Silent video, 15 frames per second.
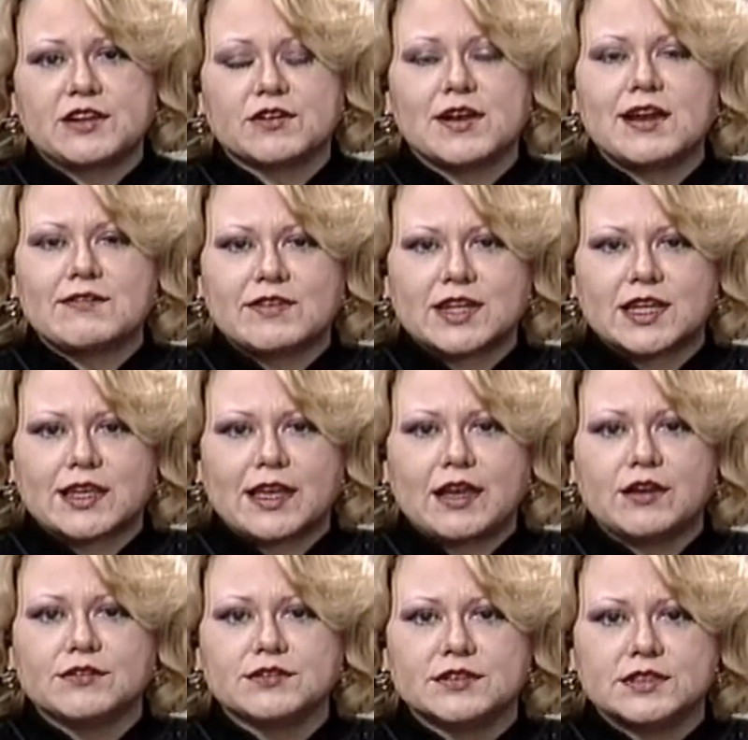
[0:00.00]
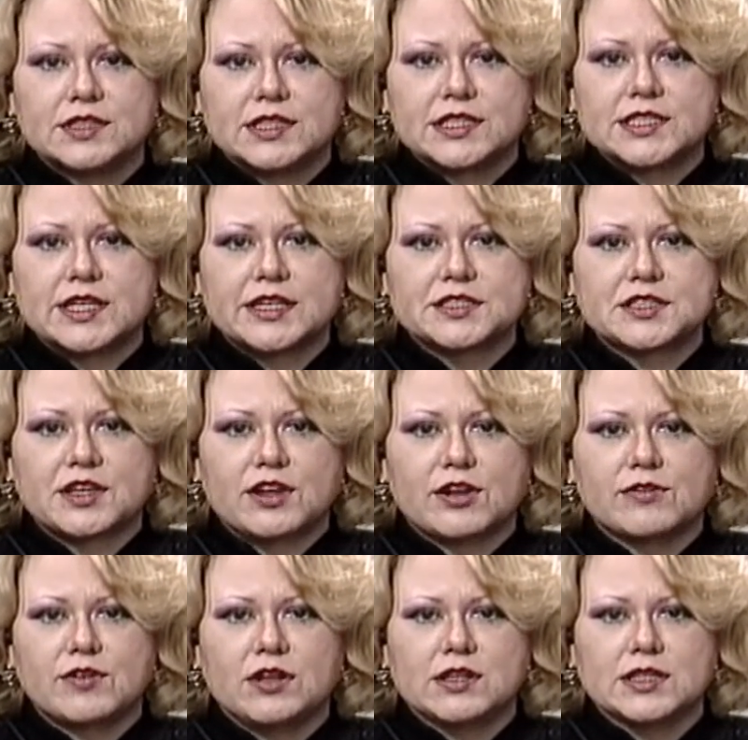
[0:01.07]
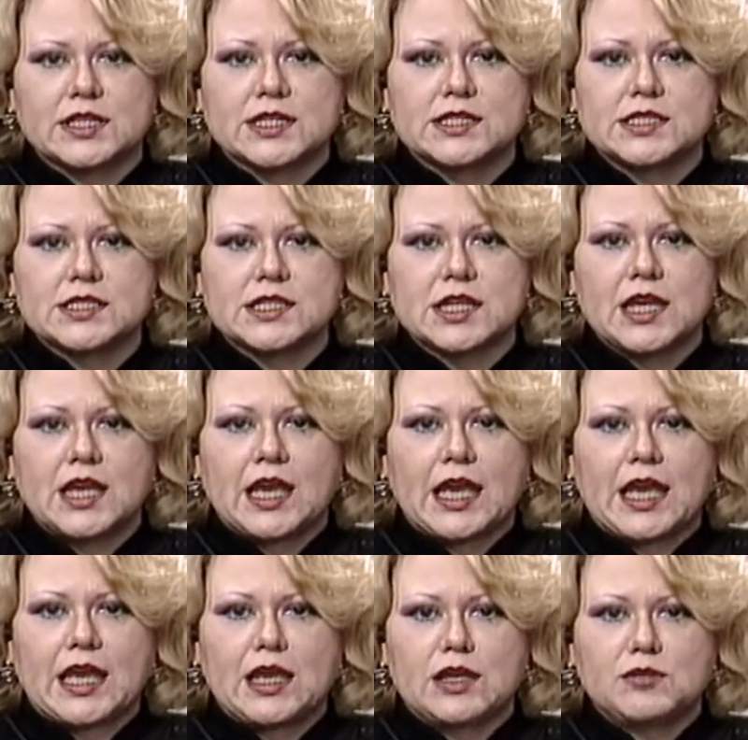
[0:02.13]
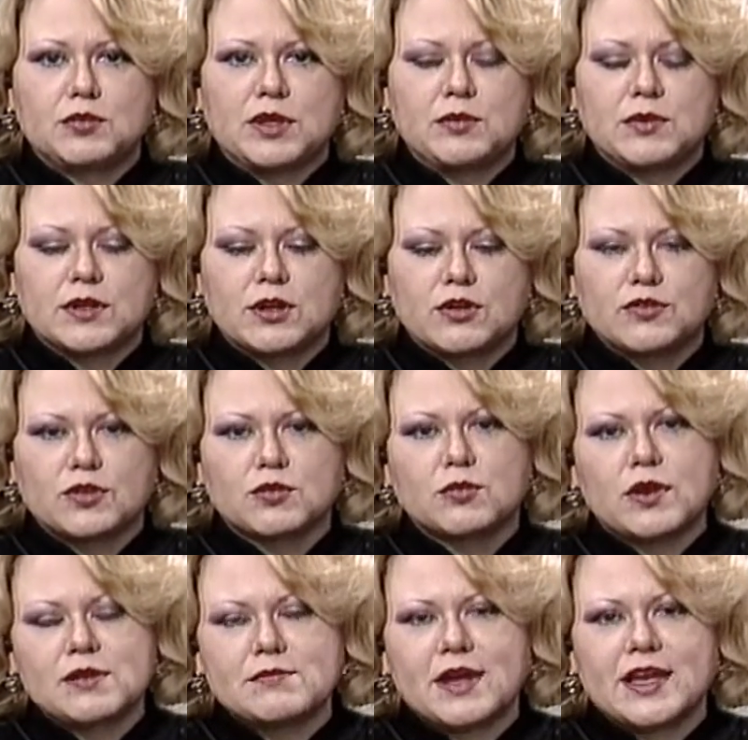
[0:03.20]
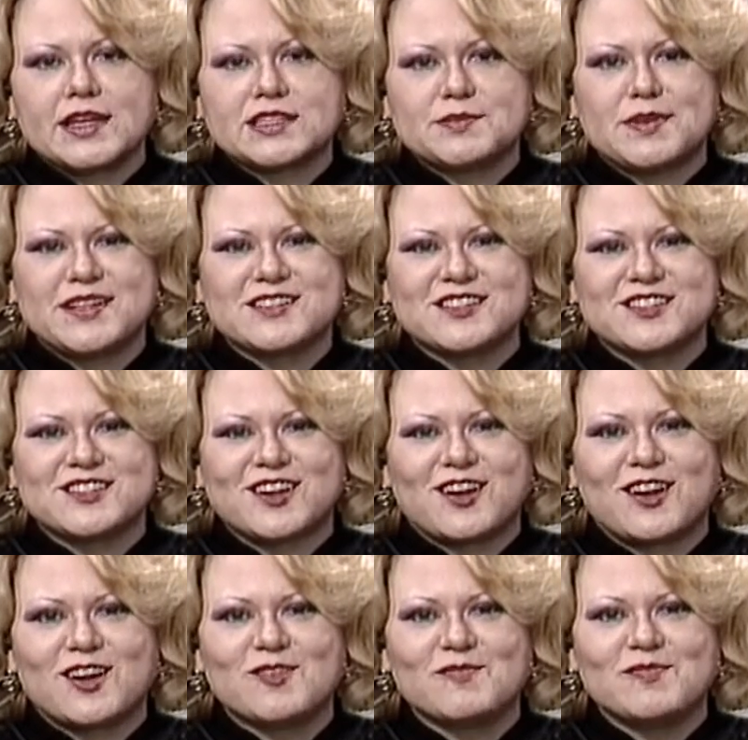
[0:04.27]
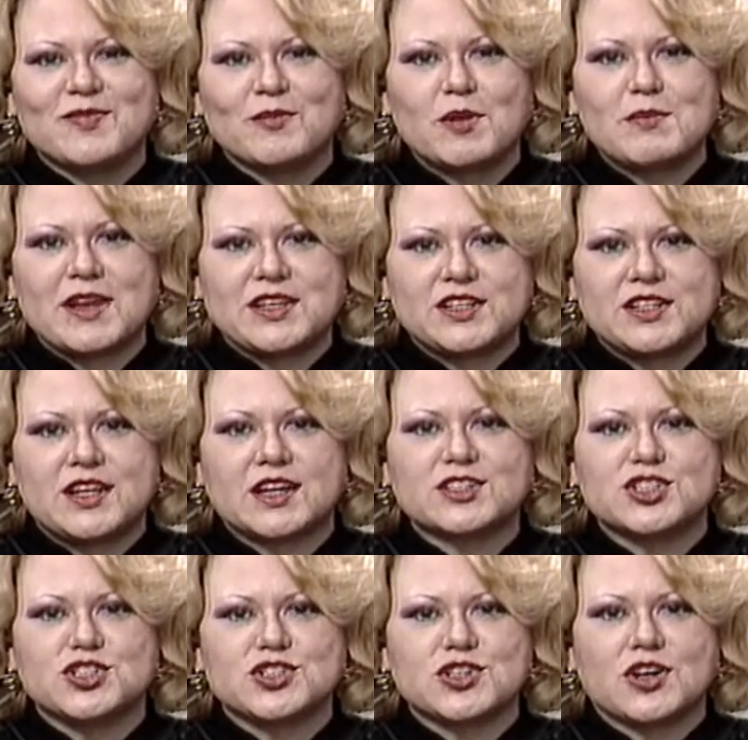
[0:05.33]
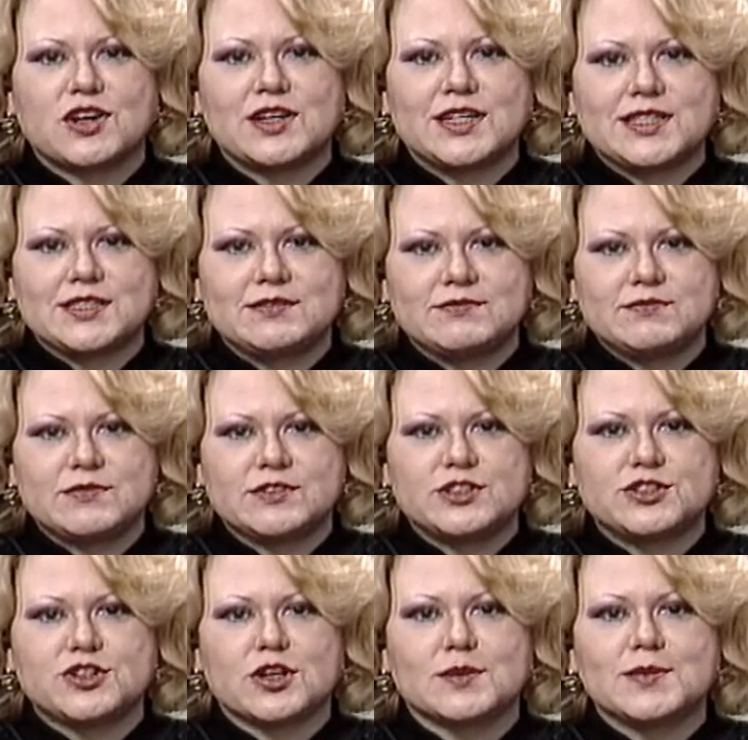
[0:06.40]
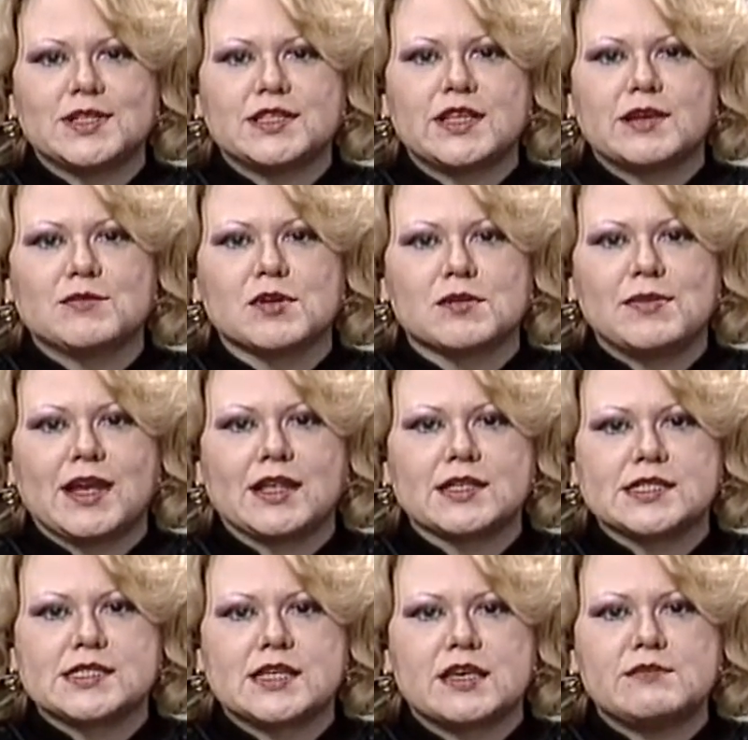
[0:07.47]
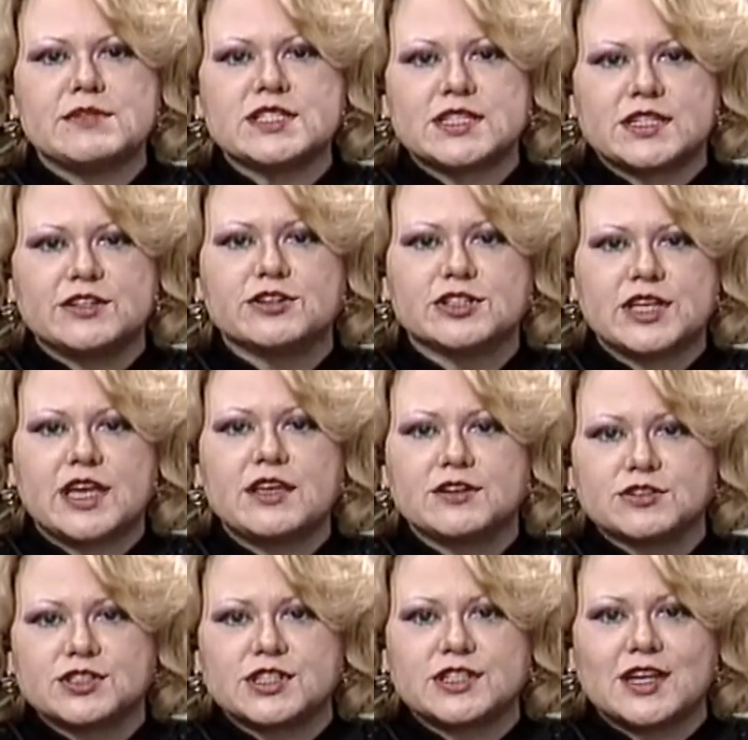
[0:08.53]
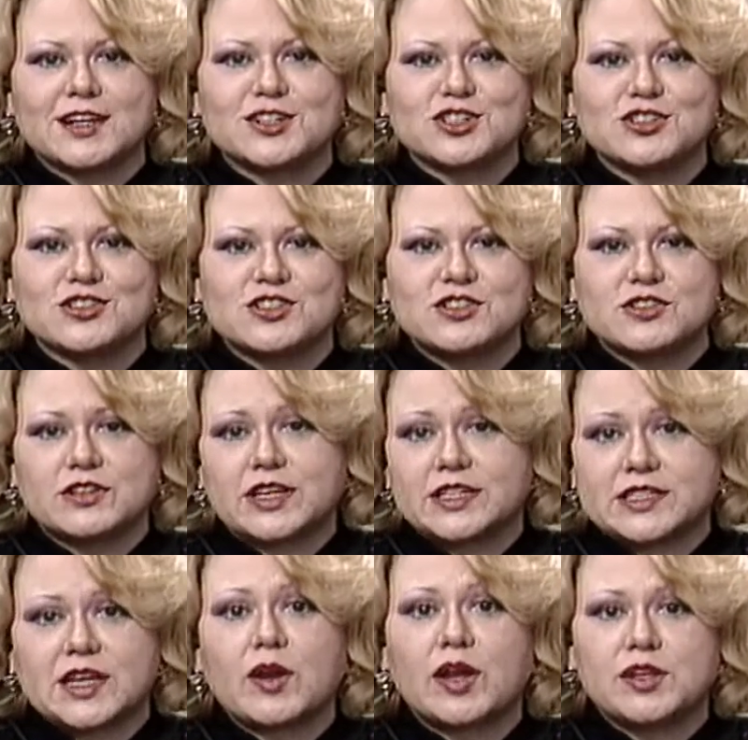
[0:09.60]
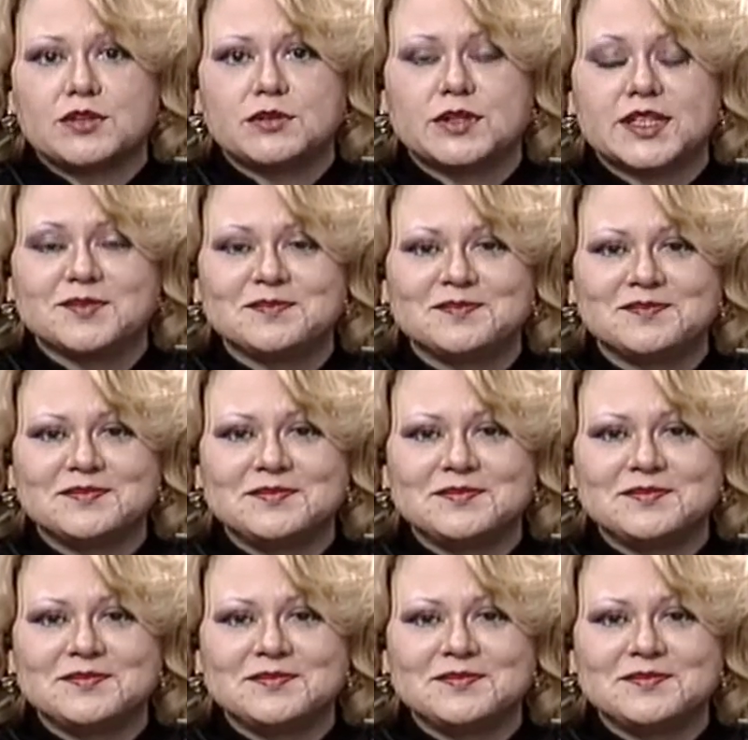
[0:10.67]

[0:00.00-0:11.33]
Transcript: I have an accountant that takes care of all of this, mm-hmm. and we went over what my expenses are, what my deductions are, and he's determined that they were about the same as an entertainer's deductions, and so that's how I do it.